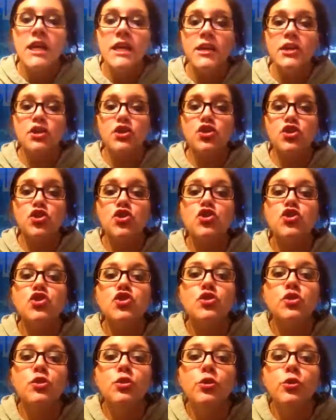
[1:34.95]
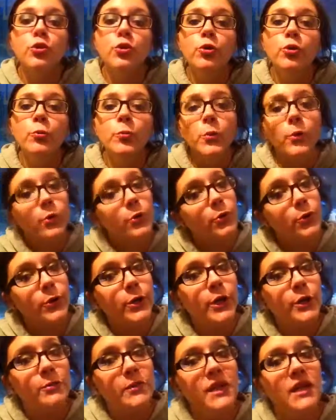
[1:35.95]
It is super
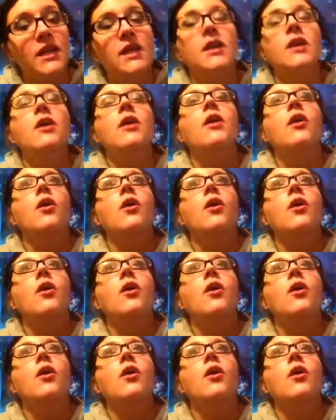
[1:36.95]
creamy.